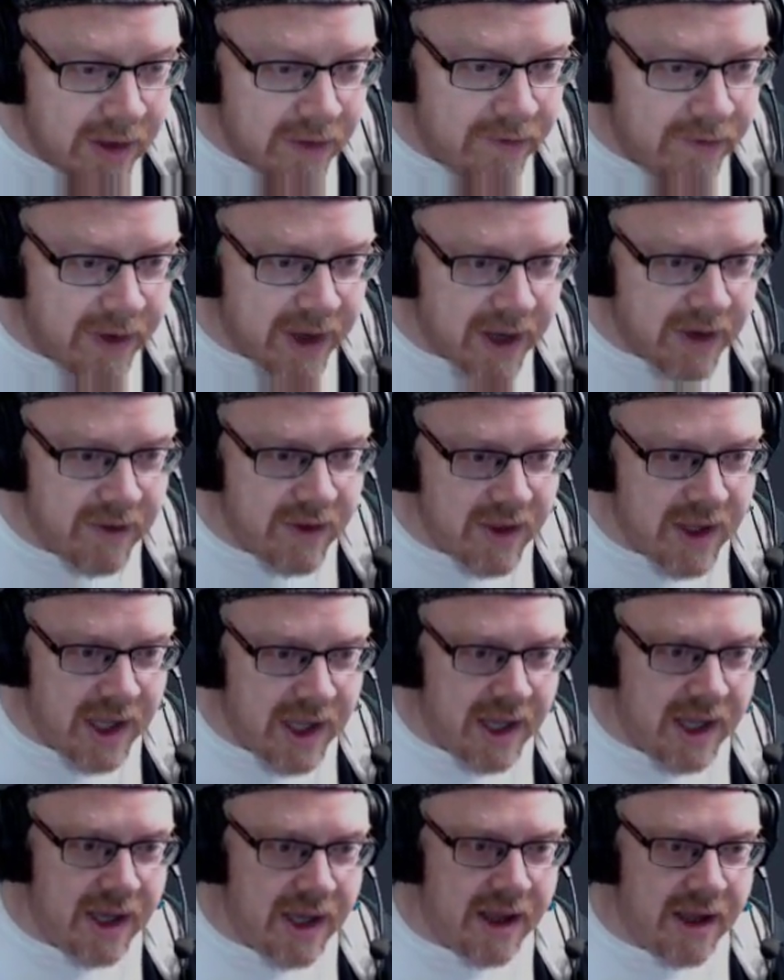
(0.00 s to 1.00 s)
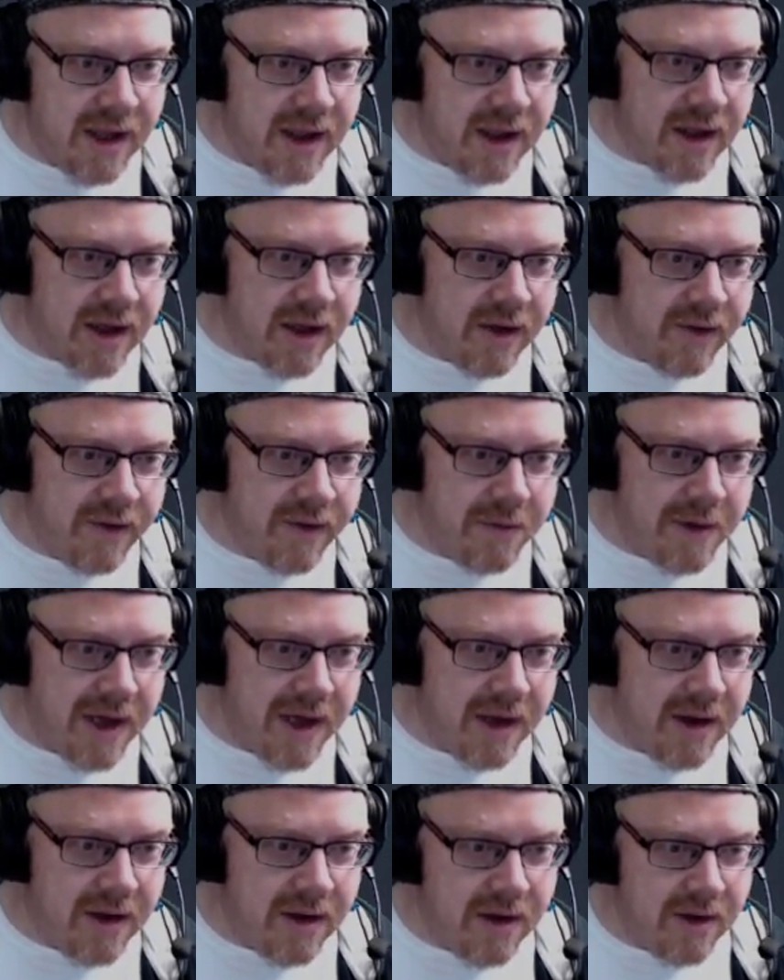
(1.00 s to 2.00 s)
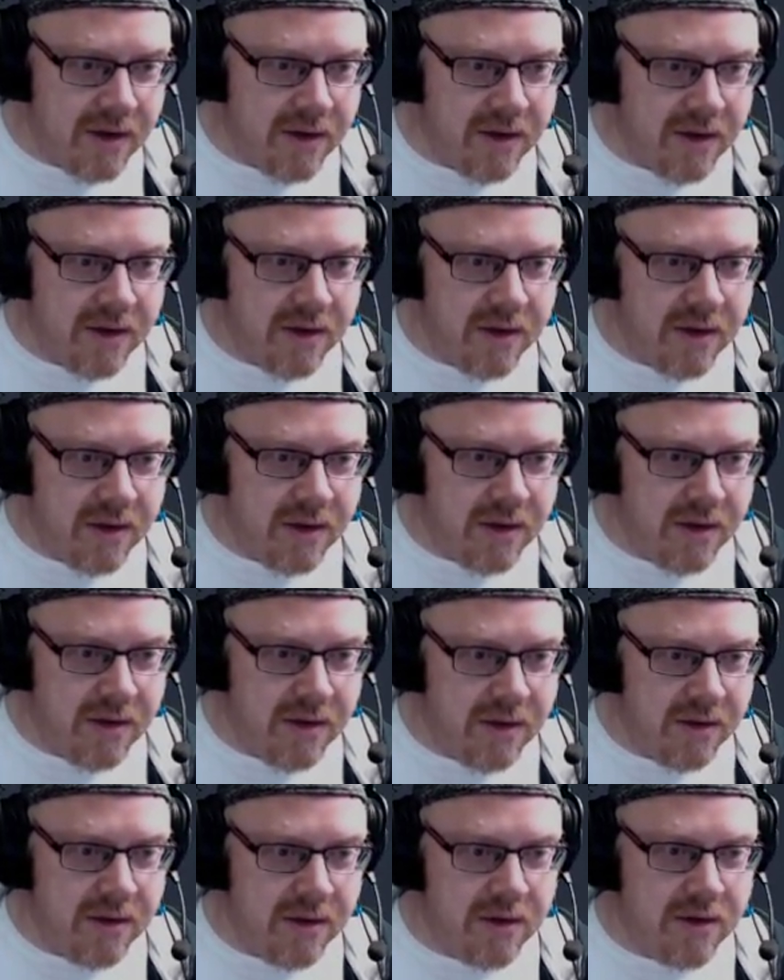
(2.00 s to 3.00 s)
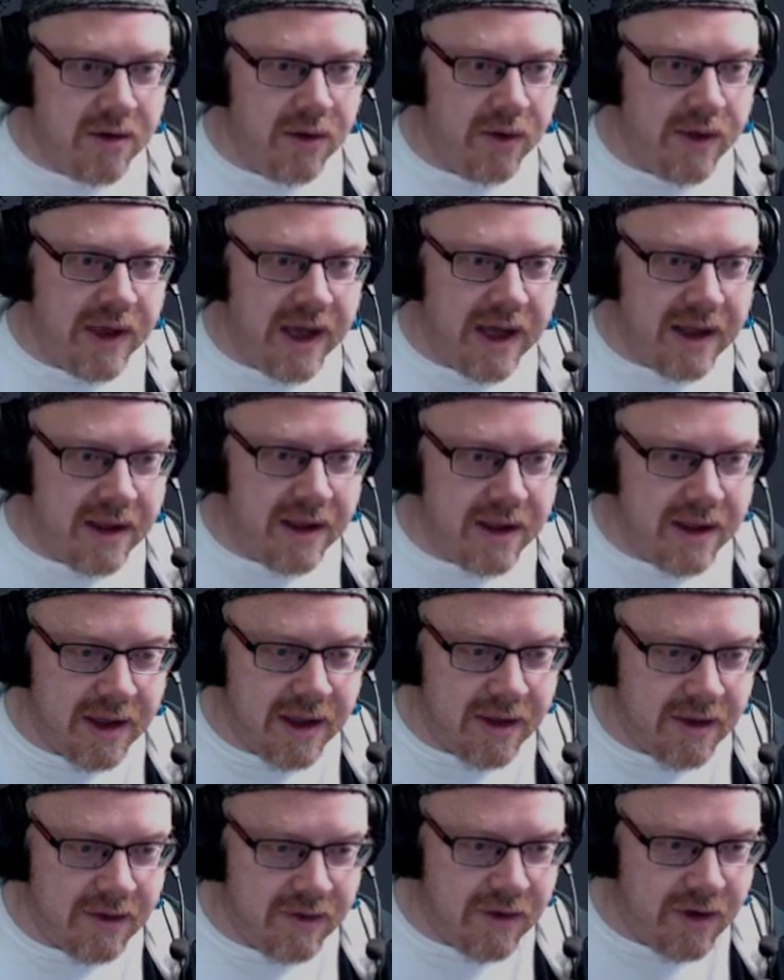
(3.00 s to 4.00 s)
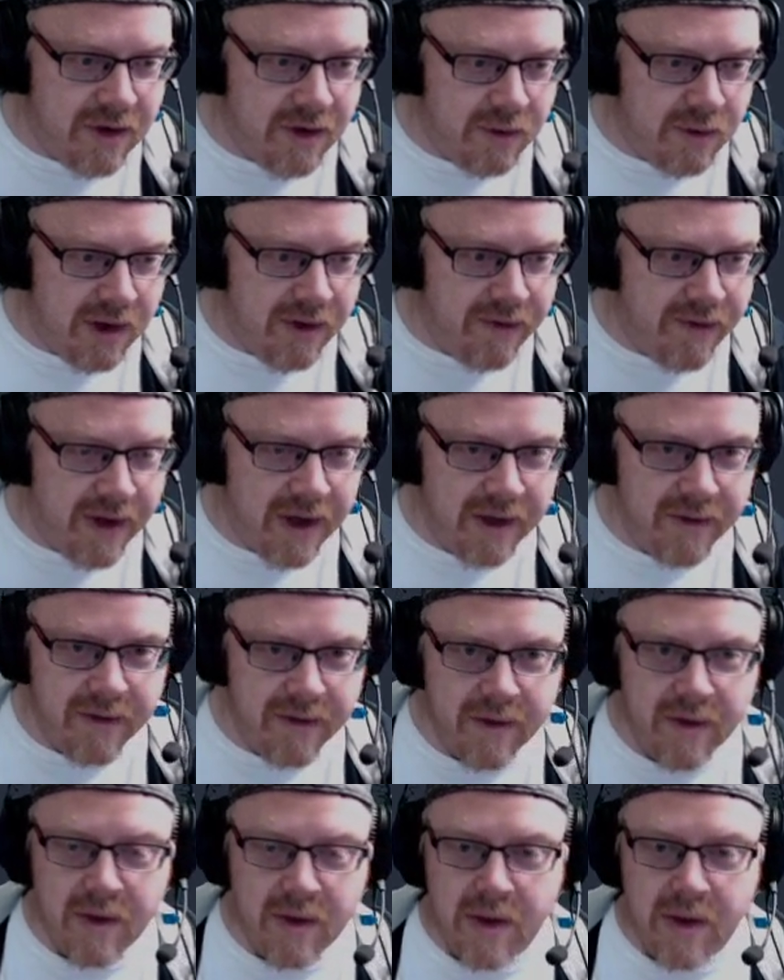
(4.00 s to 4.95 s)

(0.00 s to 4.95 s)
Finger in the air, I'll go for about 2,625.